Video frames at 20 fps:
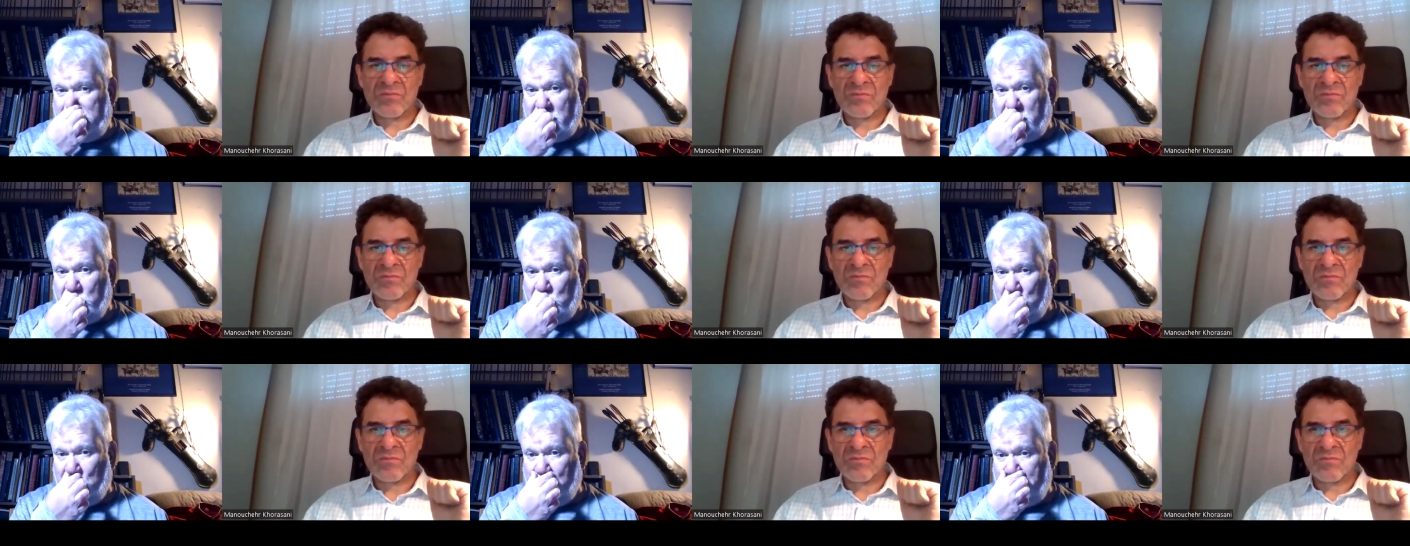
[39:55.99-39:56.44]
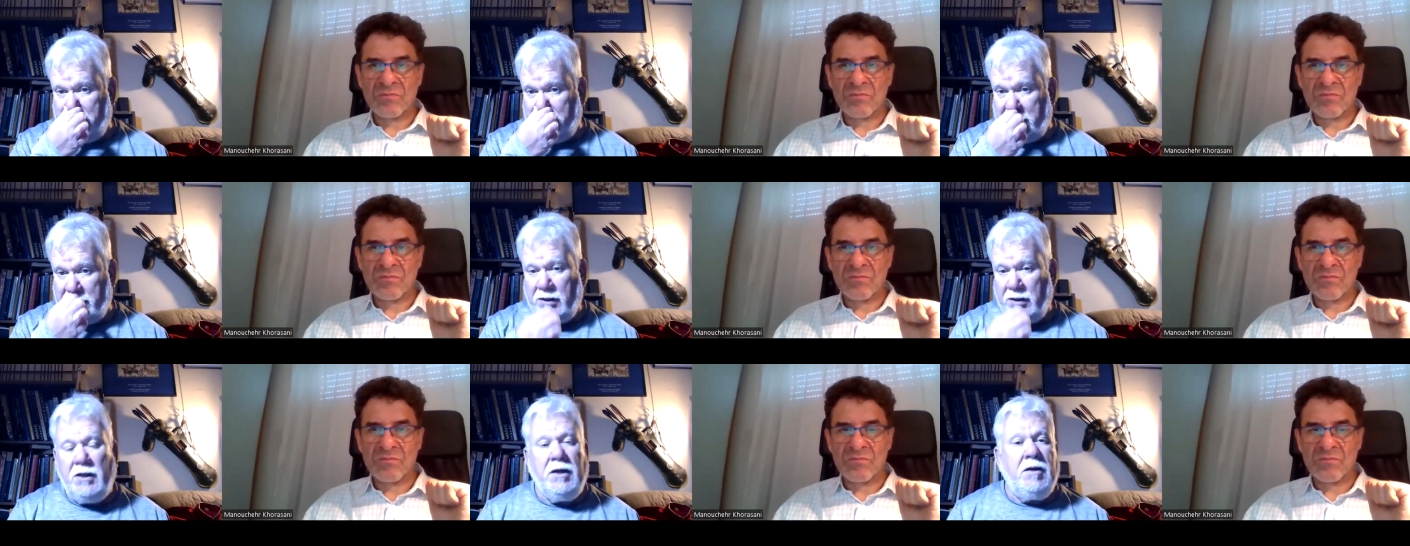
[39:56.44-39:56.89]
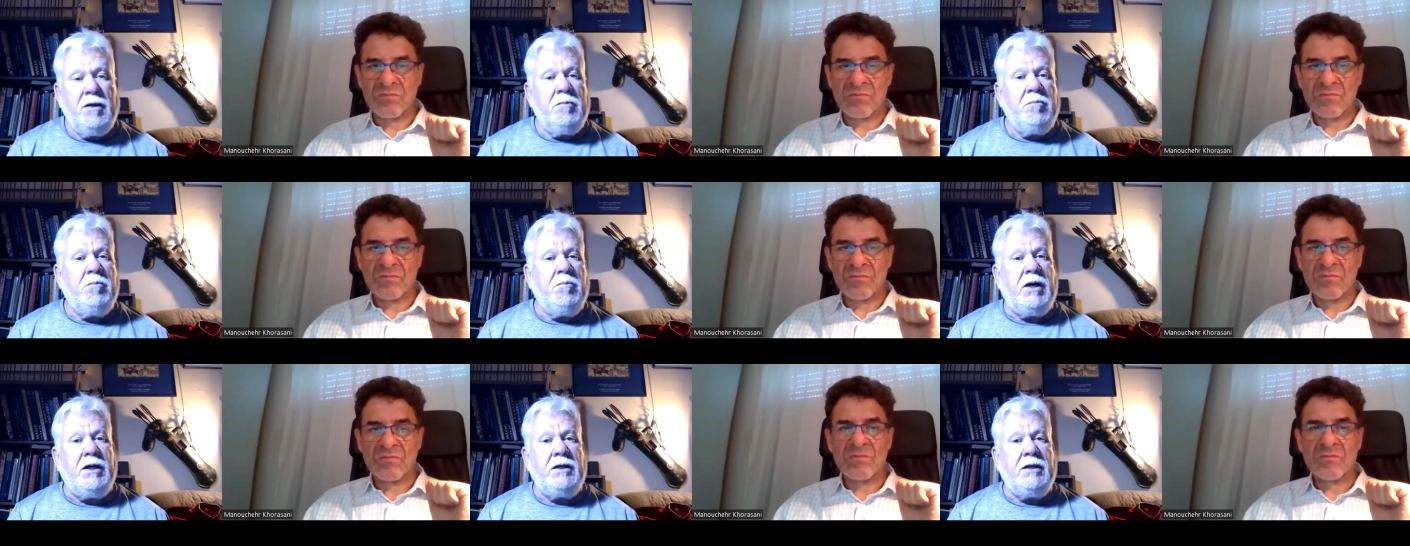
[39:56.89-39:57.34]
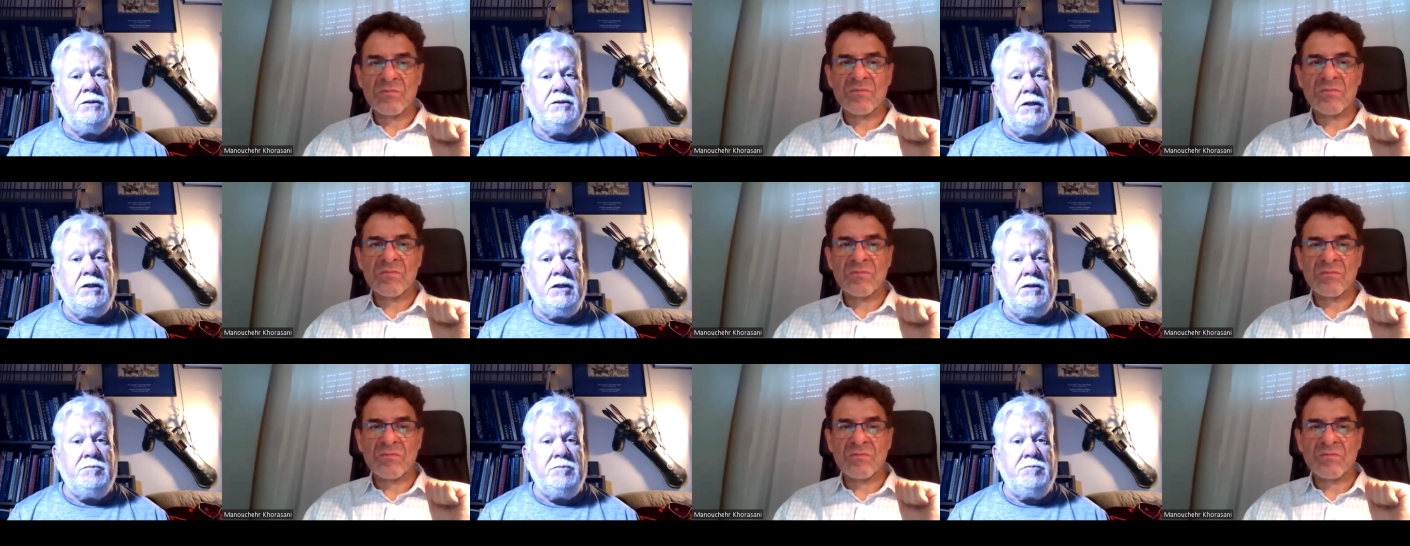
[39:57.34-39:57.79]
Speaker 1: for warfare, but
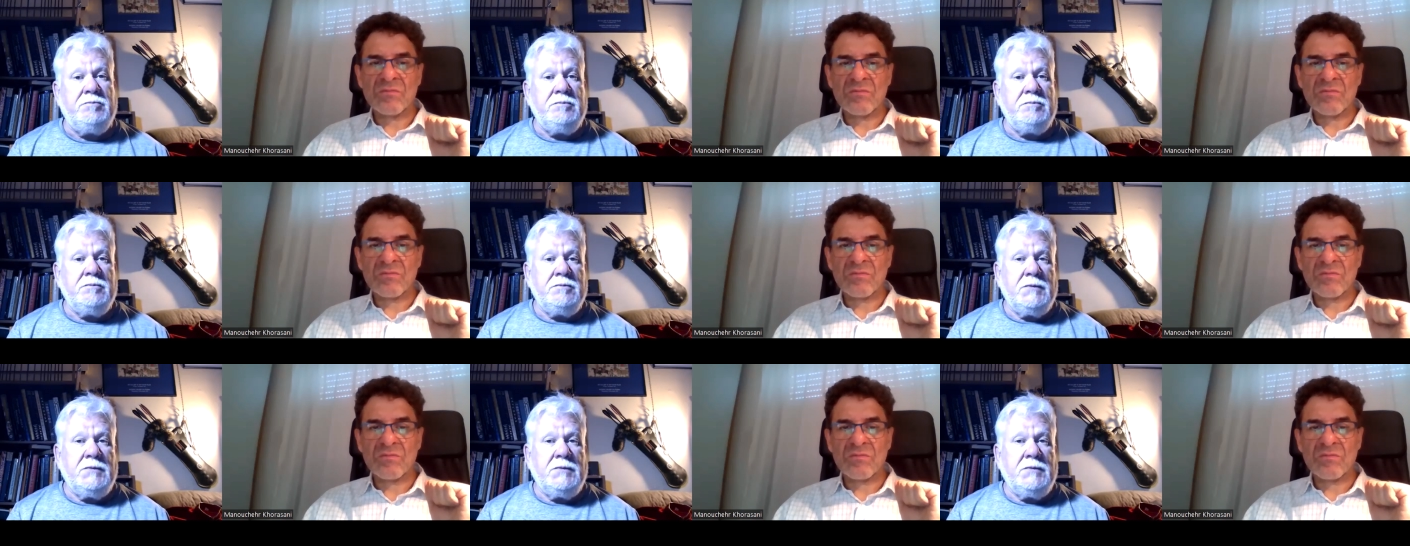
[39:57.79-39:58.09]
um,